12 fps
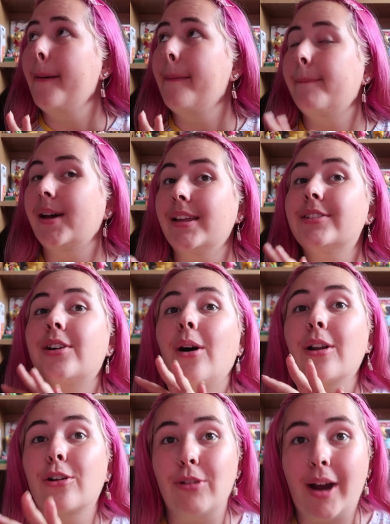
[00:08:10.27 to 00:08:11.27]
but it's
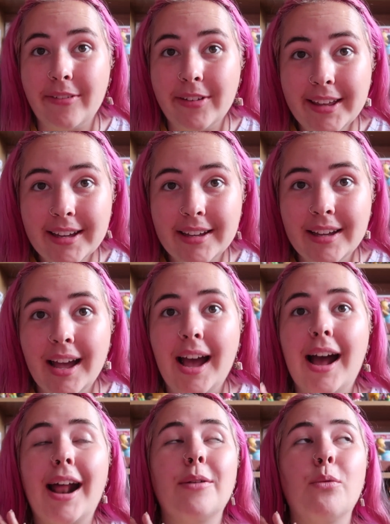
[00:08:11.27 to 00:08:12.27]
holographic.
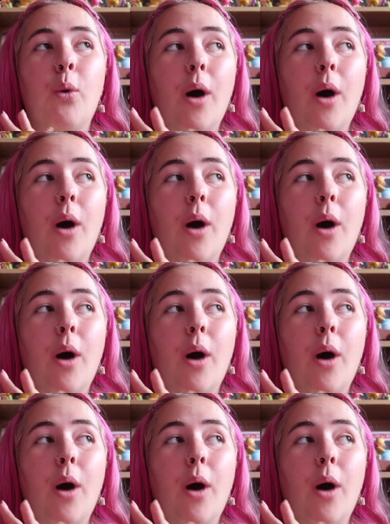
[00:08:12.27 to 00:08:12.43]
And